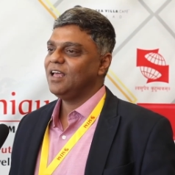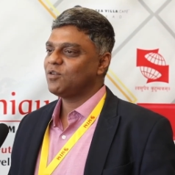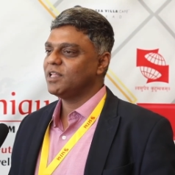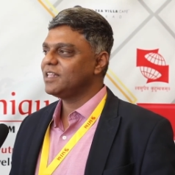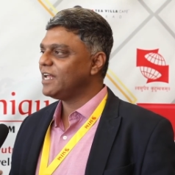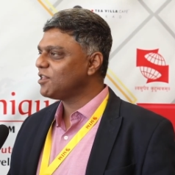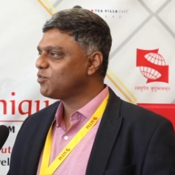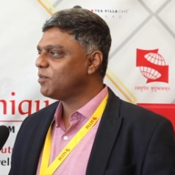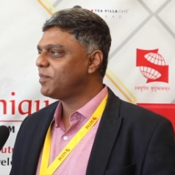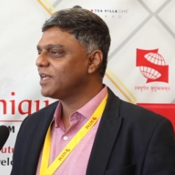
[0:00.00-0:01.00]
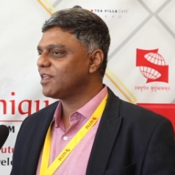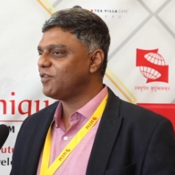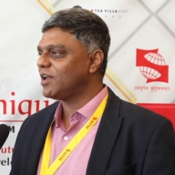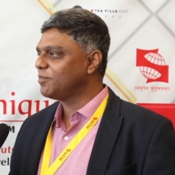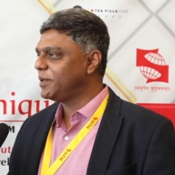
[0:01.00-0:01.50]
So I think that is what brings as
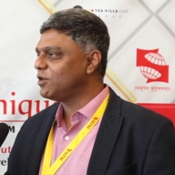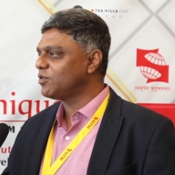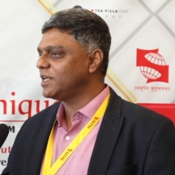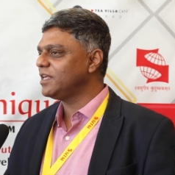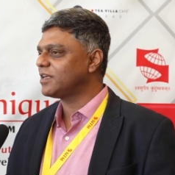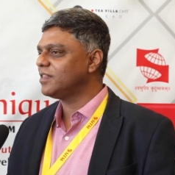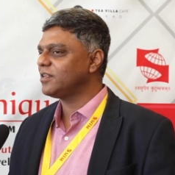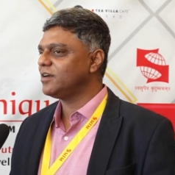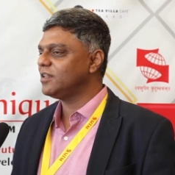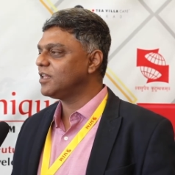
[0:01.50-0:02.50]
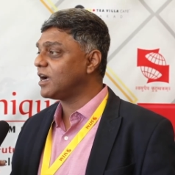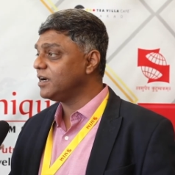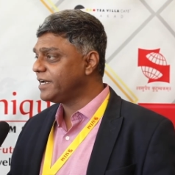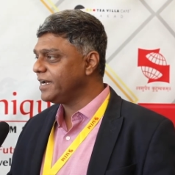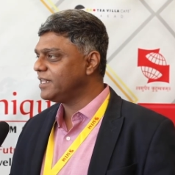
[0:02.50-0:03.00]
far as B2C is concerned, the
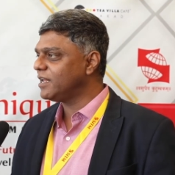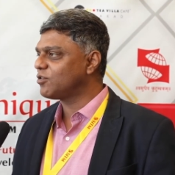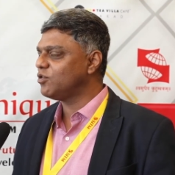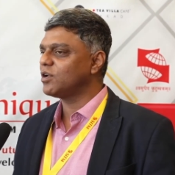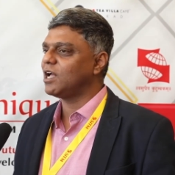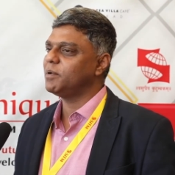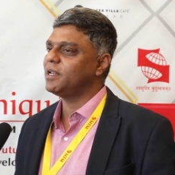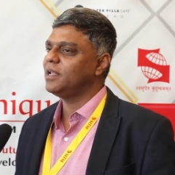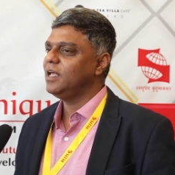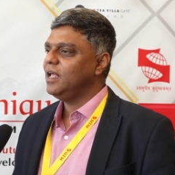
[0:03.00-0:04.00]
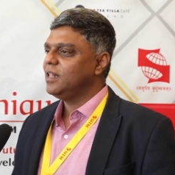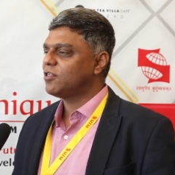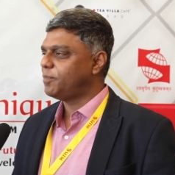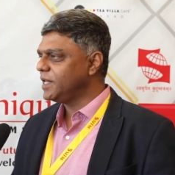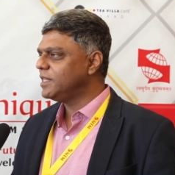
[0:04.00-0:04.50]
content that's going to come in, the
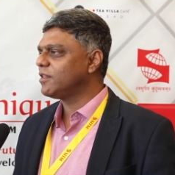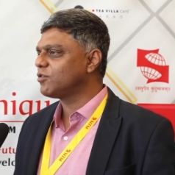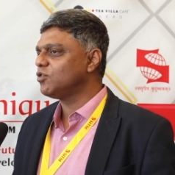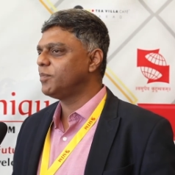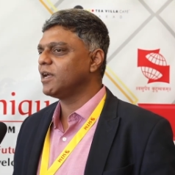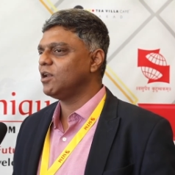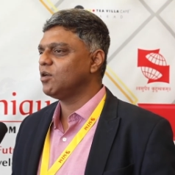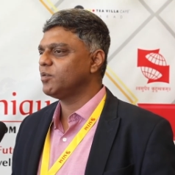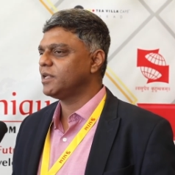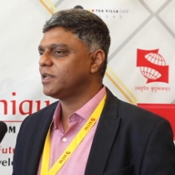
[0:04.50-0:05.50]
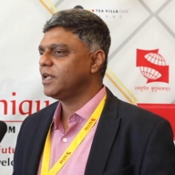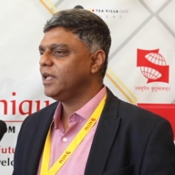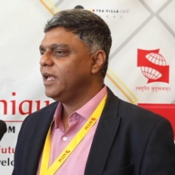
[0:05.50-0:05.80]
speed that it's going to bring along with it.